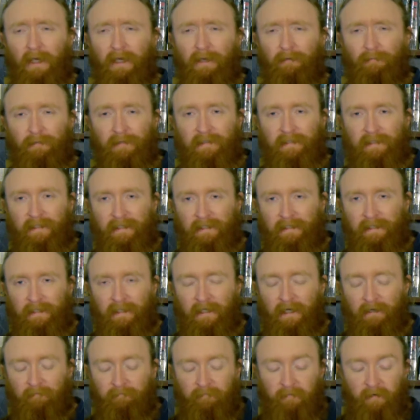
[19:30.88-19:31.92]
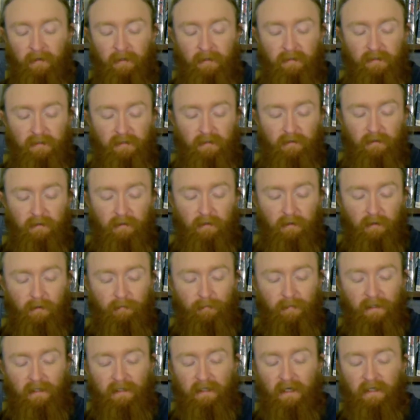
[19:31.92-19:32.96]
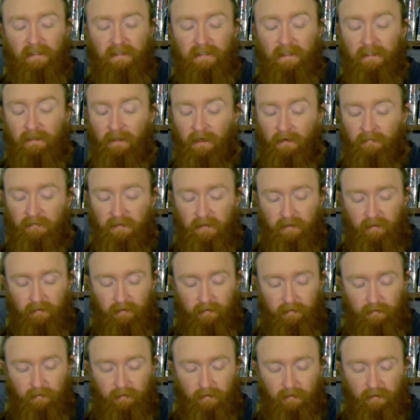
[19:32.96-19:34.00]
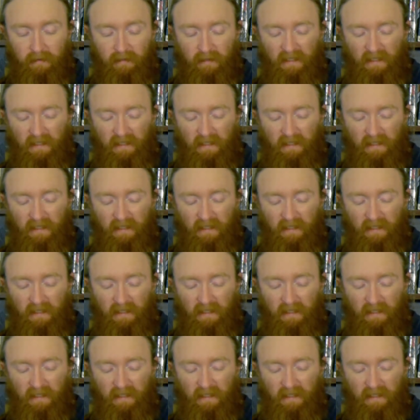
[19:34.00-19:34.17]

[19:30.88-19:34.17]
"He resisted at first, because he loves her,